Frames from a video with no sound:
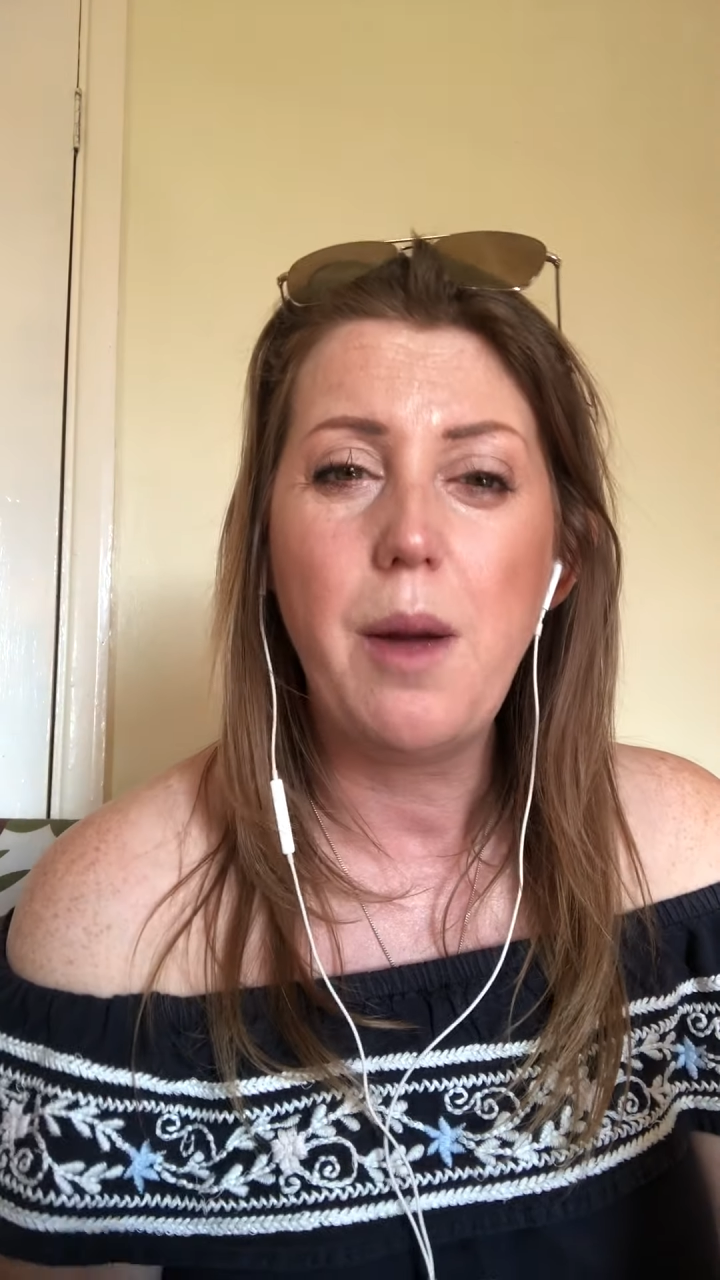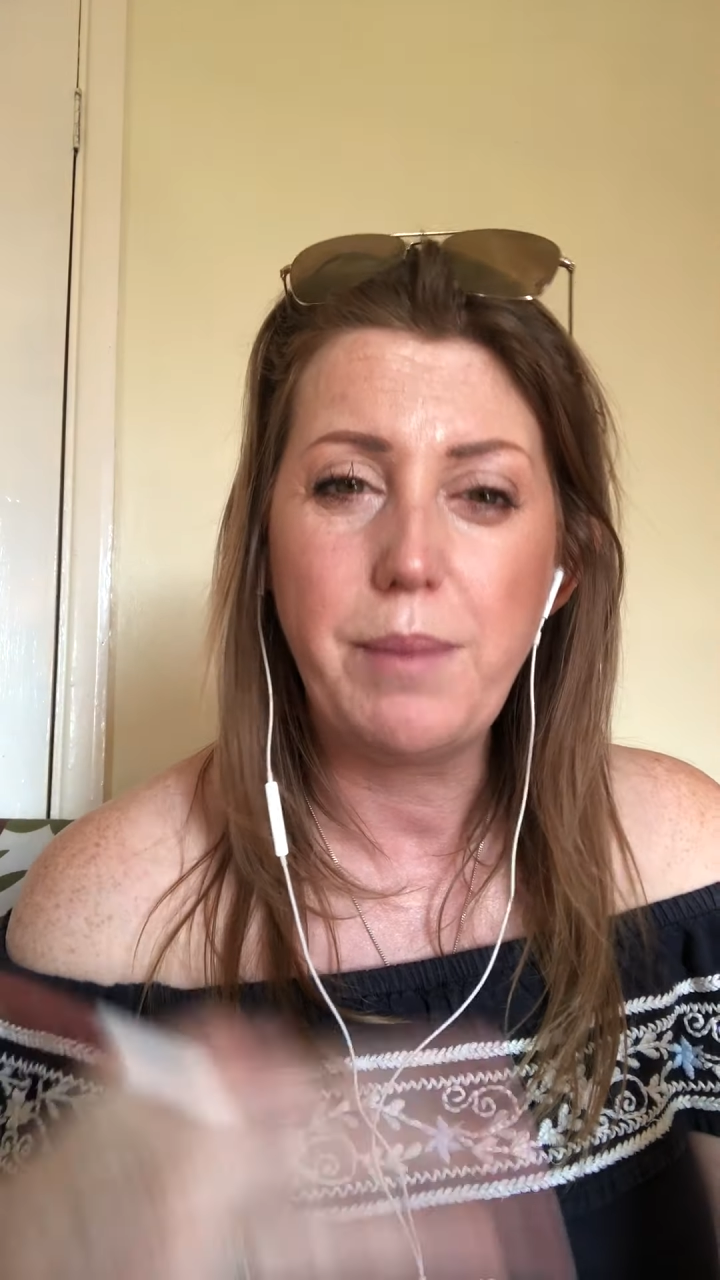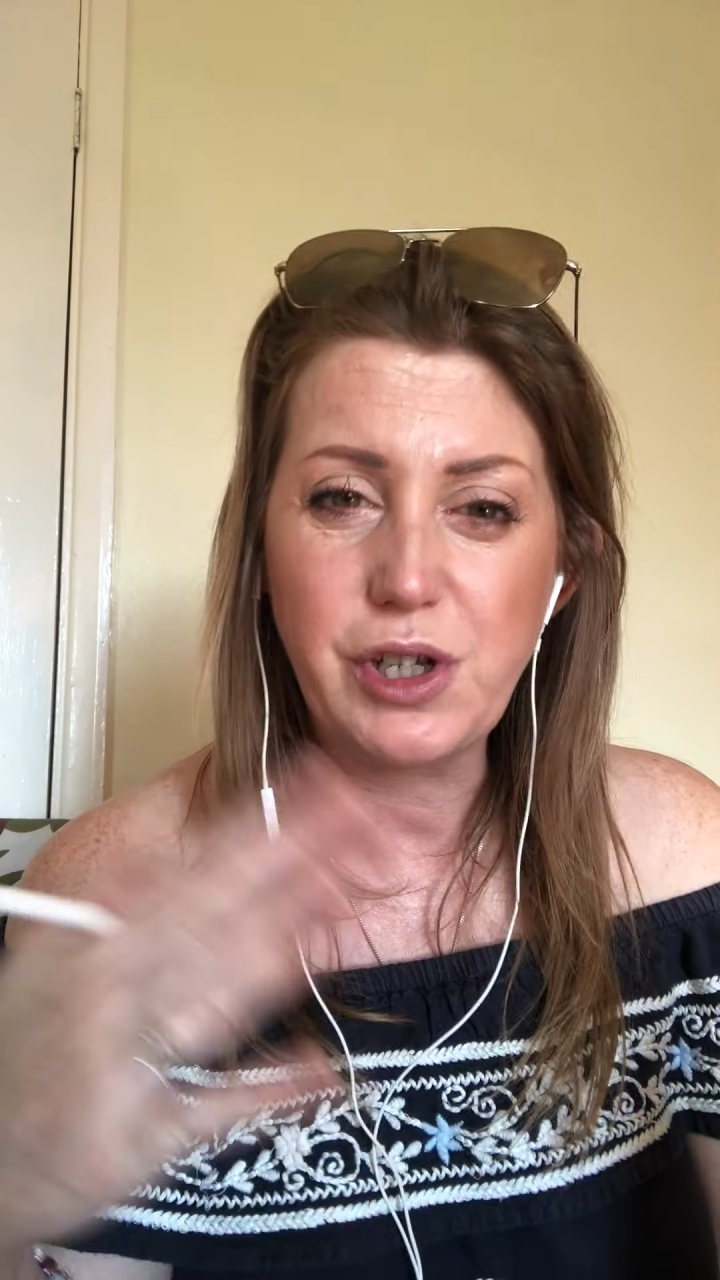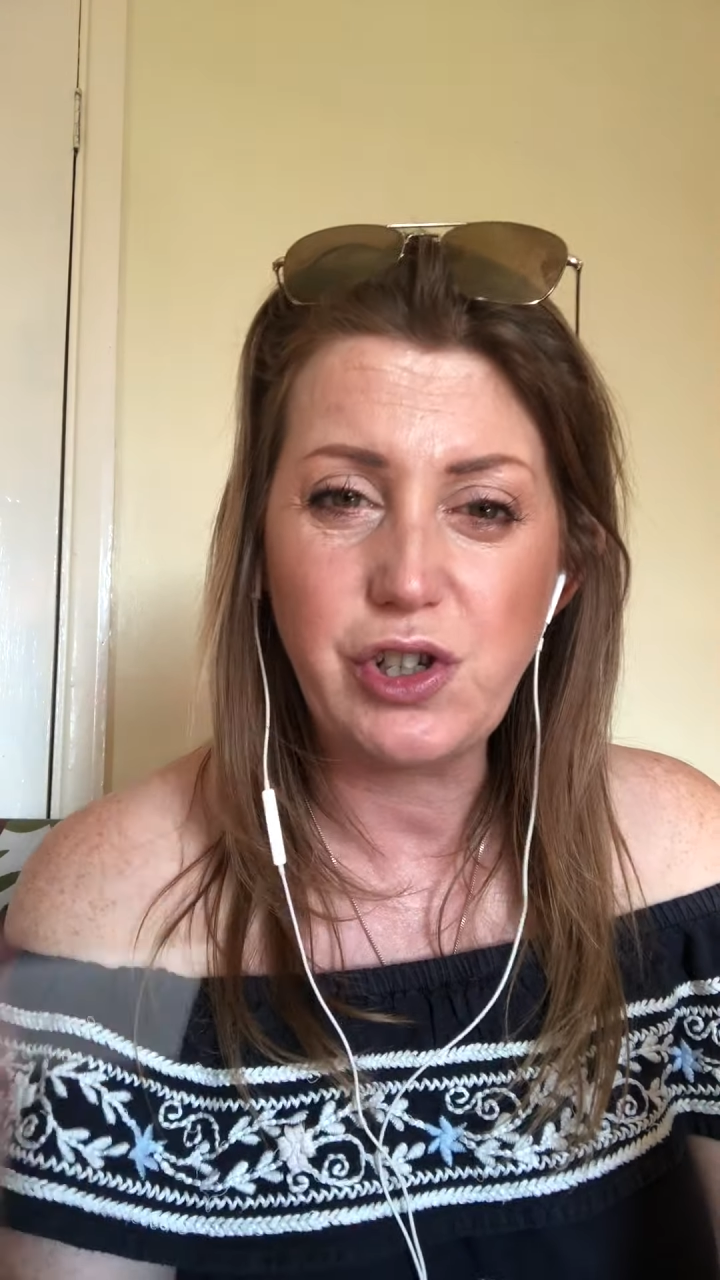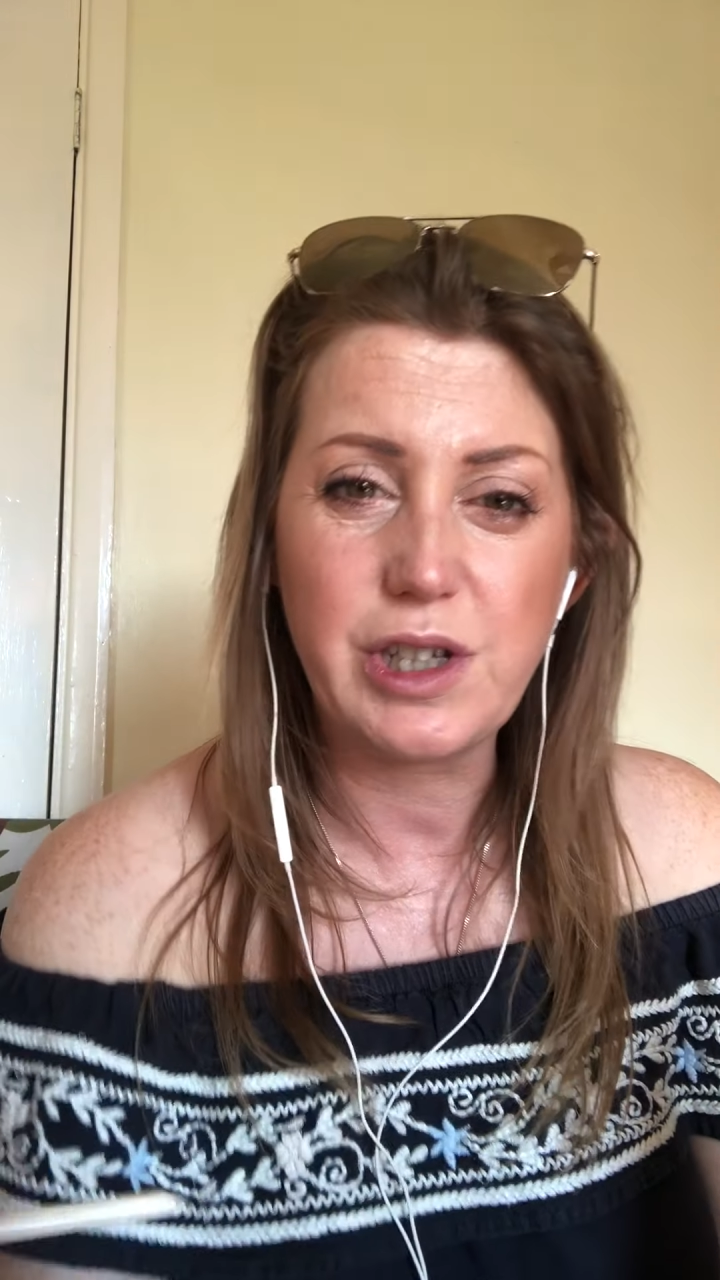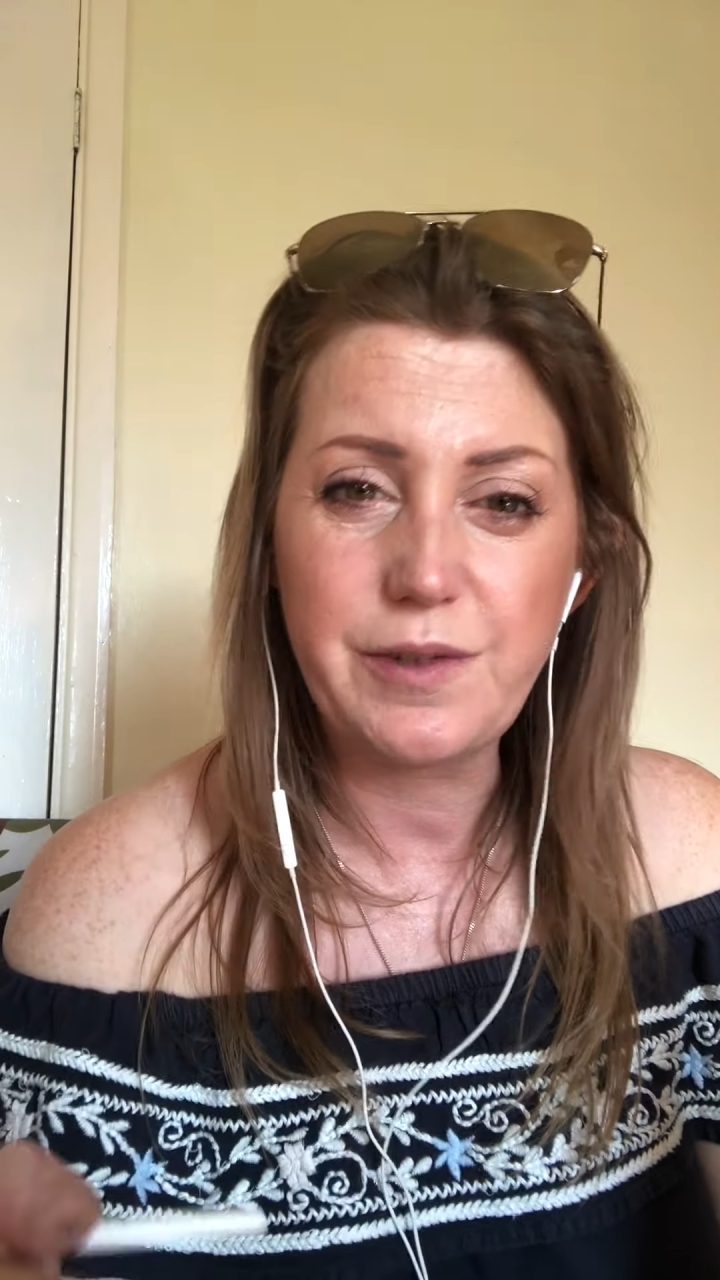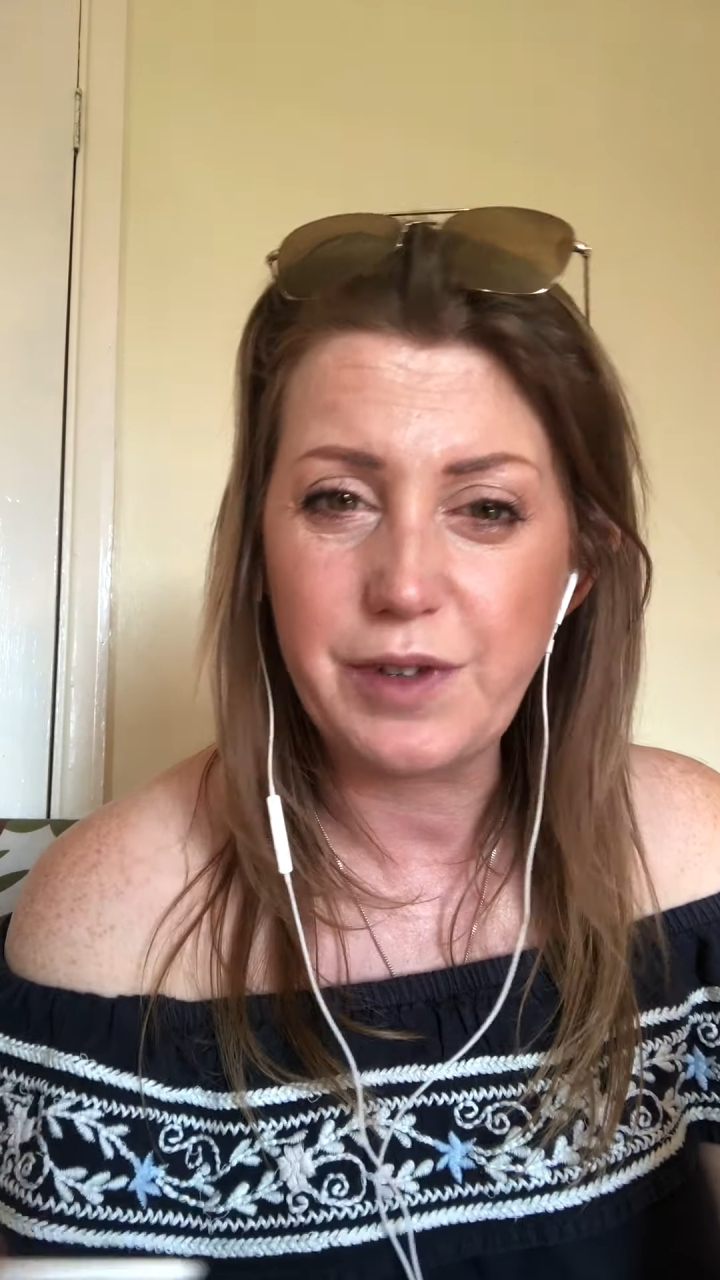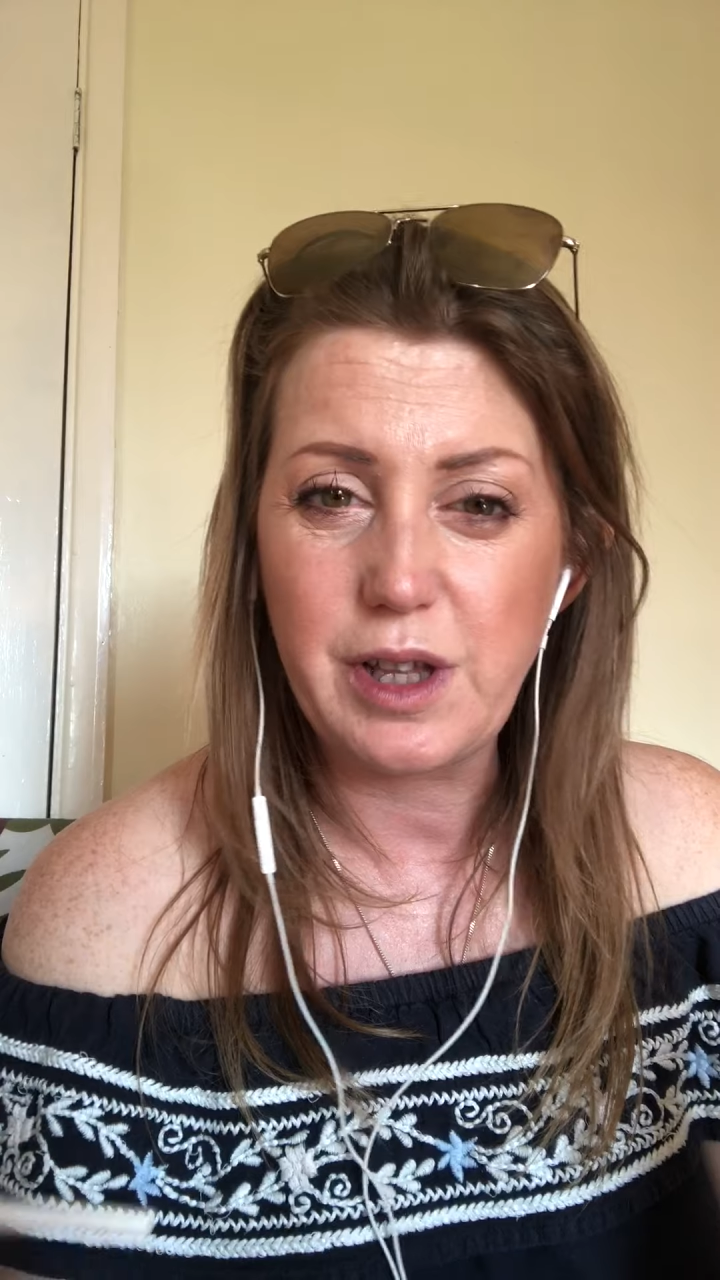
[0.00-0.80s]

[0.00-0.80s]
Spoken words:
but just for